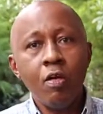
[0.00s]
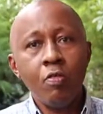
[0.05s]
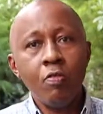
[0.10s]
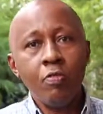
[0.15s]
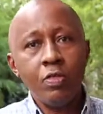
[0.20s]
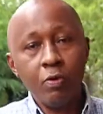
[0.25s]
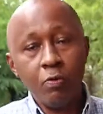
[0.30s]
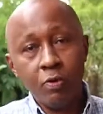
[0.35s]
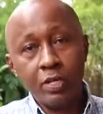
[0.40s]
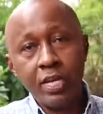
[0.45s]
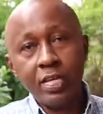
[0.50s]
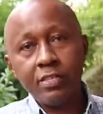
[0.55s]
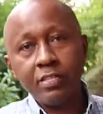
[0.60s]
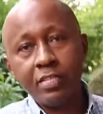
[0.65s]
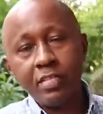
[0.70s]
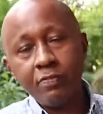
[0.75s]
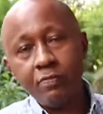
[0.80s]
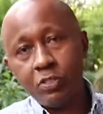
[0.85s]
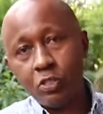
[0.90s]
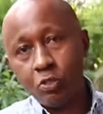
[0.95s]
they would get the
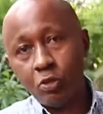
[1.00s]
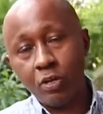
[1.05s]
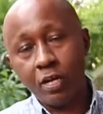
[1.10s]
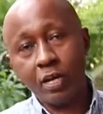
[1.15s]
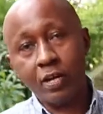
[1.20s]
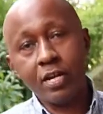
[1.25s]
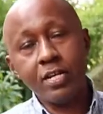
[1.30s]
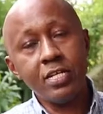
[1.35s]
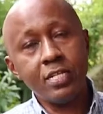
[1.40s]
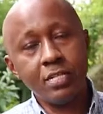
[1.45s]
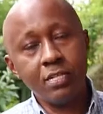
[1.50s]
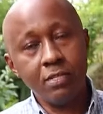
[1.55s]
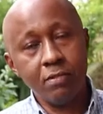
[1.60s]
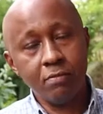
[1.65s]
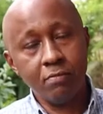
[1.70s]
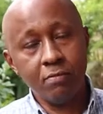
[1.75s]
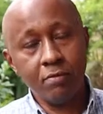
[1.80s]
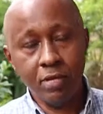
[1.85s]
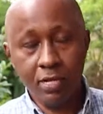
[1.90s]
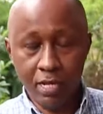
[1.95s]
services on credit.
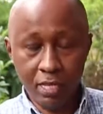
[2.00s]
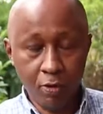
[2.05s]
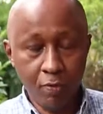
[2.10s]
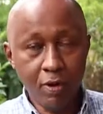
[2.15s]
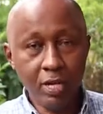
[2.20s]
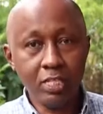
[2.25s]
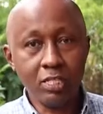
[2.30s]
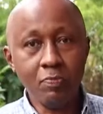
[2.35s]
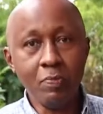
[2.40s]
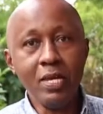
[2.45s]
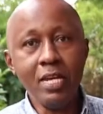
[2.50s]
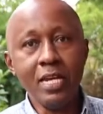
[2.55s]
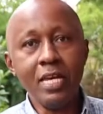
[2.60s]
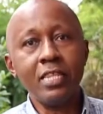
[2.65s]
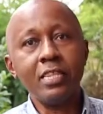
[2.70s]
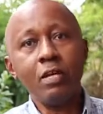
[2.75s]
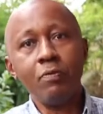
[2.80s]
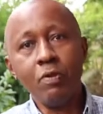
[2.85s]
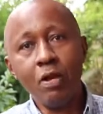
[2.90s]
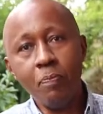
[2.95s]
In other words, meaning
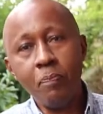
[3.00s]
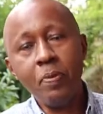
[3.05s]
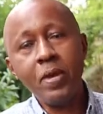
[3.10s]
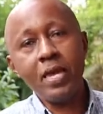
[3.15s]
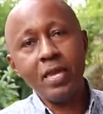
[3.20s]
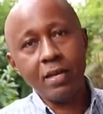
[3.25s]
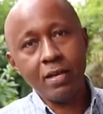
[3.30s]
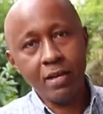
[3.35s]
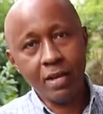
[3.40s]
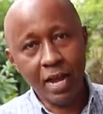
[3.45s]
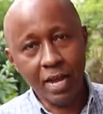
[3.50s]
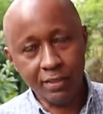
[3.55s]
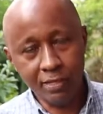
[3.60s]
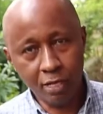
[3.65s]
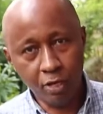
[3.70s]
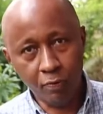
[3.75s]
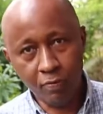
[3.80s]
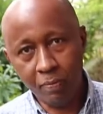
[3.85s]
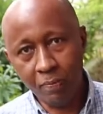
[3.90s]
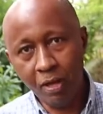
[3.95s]
they will pay at the
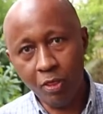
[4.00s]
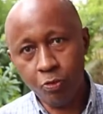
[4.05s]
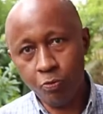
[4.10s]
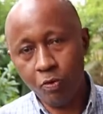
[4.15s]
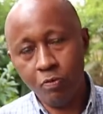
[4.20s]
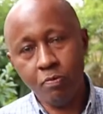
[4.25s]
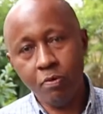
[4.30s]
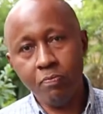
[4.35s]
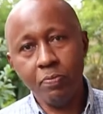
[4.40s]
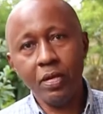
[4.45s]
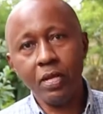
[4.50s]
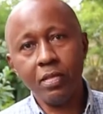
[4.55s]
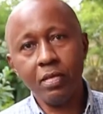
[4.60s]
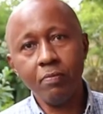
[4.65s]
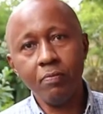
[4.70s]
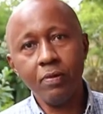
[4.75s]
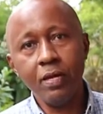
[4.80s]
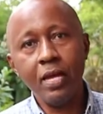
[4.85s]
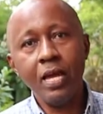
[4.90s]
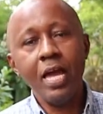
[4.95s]
end of the month when we bill
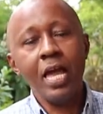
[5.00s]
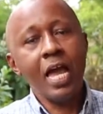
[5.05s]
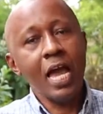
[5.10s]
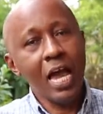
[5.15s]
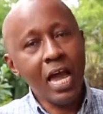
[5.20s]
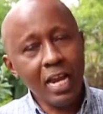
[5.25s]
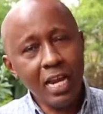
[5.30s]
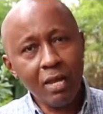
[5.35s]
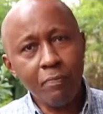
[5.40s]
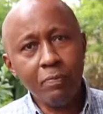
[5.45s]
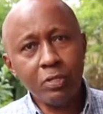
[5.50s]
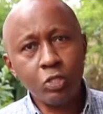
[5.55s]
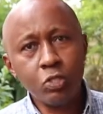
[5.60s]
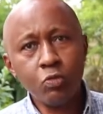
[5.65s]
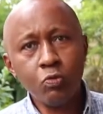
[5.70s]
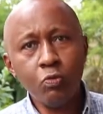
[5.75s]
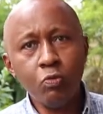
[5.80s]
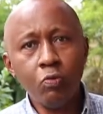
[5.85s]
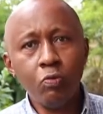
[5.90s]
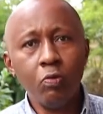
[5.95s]
them. And number
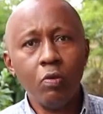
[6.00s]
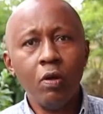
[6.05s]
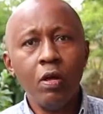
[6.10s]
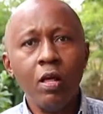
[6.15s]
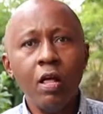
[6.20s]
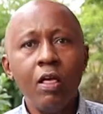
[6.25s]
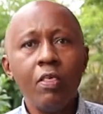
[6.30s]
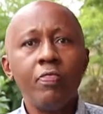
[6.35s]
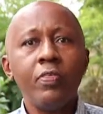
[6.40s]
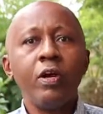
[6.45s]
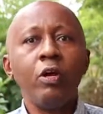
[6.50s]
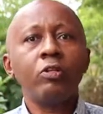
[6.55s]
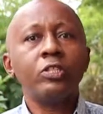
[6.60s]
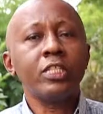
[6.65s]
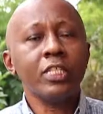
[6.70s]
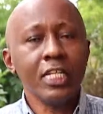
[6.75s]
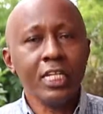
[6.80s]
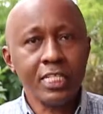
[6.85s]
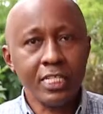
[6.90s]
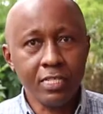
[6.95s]
two, the
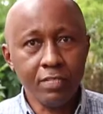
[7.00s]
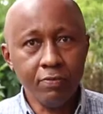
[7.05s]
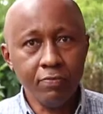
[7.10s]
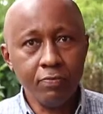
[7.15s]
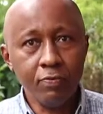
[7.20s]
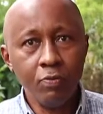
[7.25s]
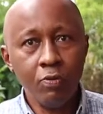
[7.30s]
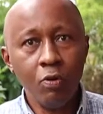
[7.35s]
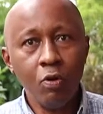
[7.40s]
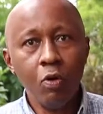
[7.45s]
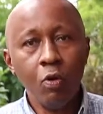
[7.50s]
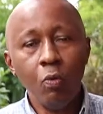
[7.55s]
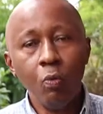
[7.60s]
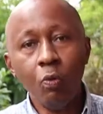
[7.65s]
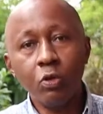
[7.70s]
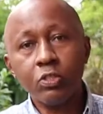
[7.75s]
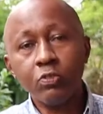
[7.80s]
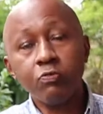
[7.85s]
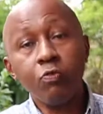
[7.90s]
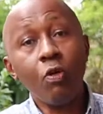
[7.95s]
alternative
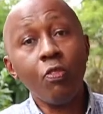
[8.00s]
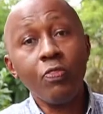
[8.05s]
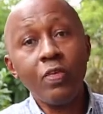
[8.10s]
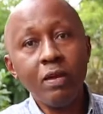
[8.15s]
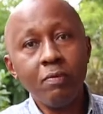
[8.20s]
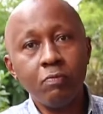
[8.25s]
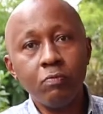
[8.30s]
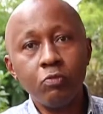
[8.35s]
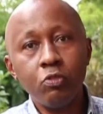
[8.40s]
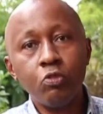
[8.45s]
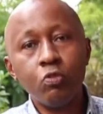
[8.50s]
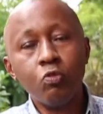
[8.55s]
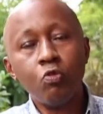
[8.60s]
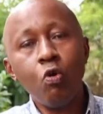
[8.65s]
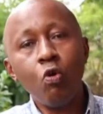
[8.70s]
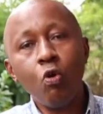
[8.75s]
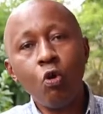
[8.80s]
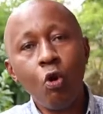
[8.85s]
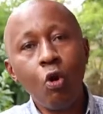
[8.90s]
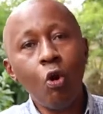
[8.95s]
was for them to
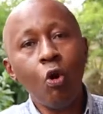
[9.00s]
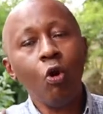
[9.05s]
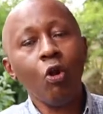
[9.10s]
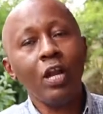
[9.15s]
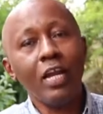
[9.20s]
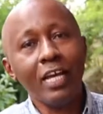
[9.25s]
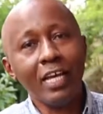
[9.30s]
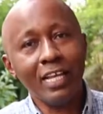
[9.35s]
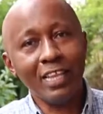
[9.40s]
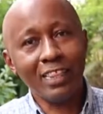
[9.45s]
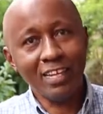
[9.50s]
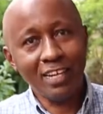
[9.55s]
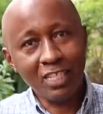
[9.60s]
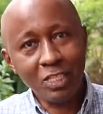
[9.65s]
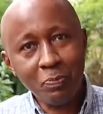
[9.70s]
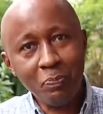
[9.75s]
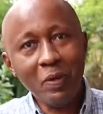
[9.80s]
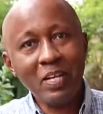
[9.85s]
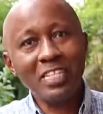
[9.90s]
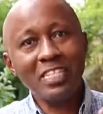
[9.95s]
go calling the
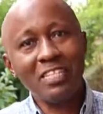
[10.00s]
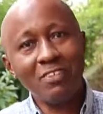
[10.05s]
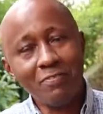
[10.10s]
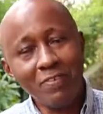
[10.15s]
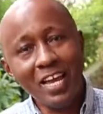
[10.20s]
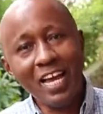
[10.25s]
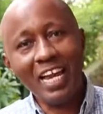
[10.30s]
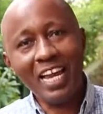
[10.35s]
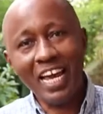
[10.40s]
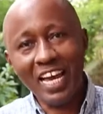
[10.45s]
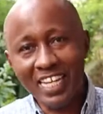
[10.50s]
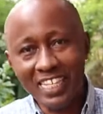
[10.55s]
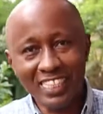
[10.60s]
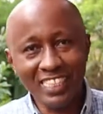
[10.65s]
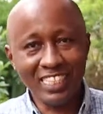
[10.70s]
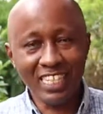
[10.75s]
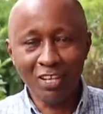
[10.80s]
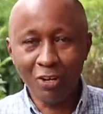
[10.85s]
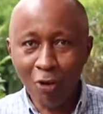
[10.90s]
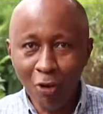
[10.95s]
respective airlines
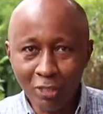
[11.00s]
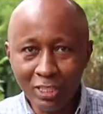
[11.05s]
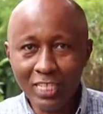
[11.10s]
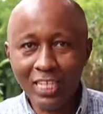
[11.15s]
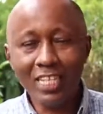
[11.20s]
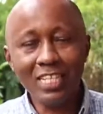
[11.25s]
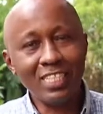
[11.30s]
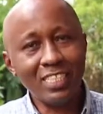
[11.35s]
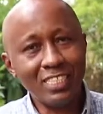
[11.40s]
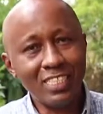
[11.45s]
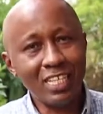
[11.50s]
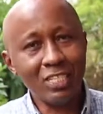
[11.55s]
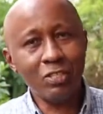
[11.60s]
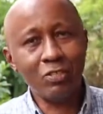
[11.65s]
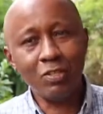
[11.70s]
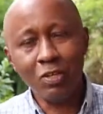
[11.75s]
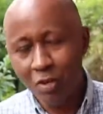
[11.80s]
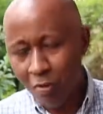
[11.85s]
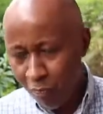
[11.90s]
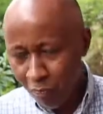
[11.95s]
and hotels and